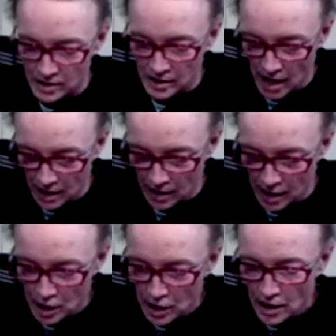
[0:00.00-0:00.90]

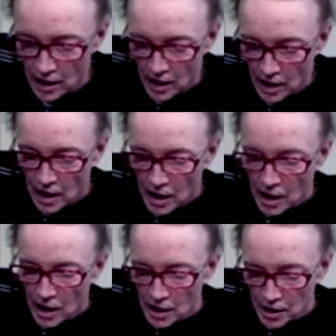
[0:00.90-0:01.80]
sadly.
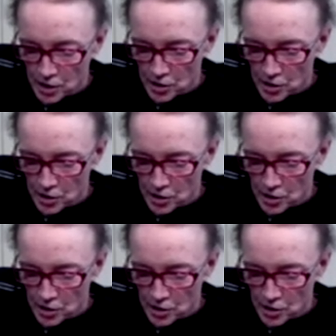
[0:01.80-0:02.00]
There are